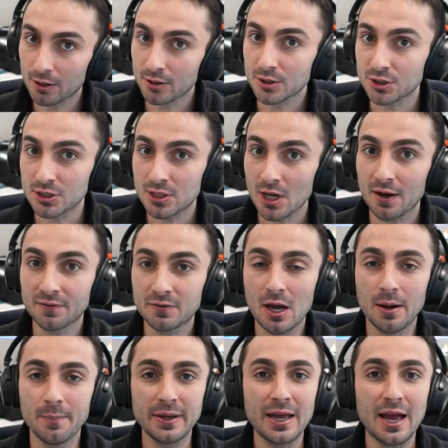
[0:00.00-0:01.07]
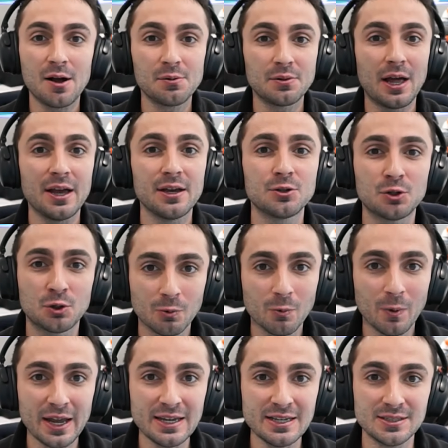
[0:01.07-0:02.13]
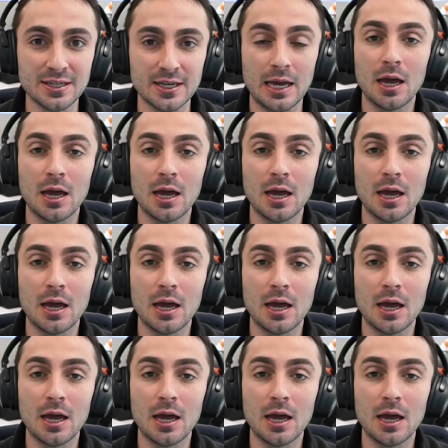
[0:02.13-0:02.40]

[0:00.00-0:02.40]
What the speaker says: is stuff coming out like crazy.